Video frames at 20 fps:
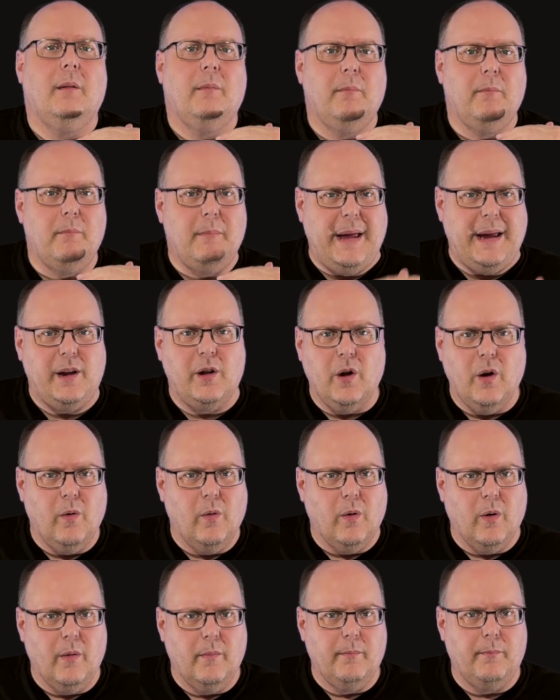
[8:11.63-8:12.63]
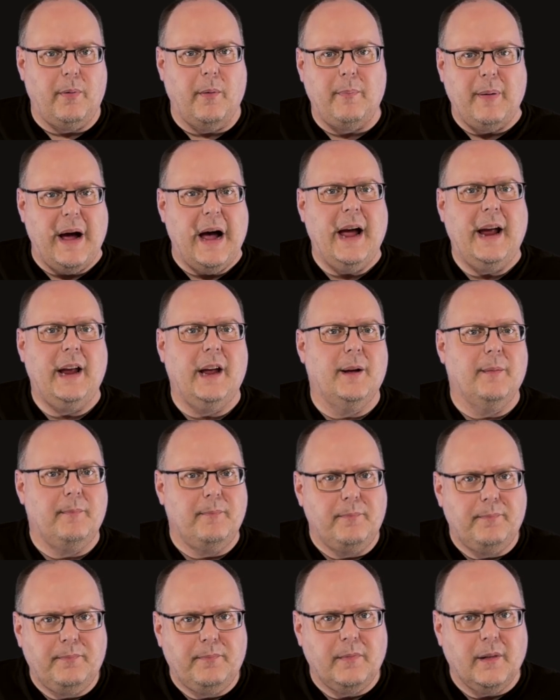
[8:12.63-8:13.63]
mango, papaya
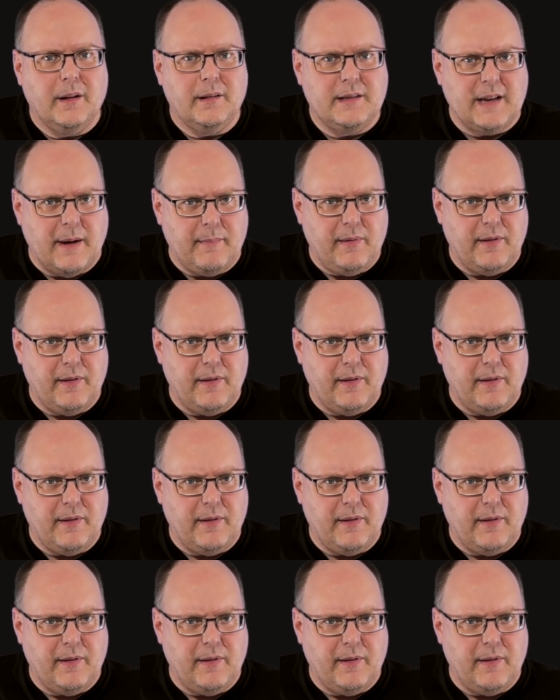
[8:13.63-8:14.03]
type